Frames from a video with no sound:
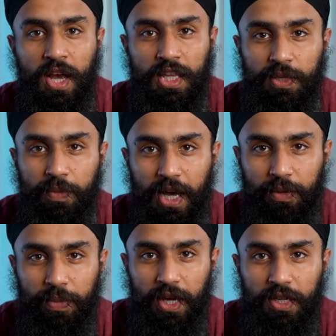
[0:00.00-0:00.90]
and the
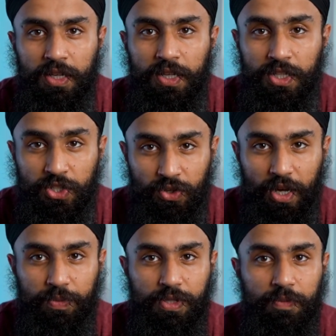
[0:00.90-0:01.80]
backpack
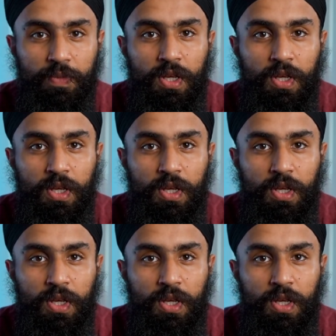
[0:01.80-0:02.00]
straps.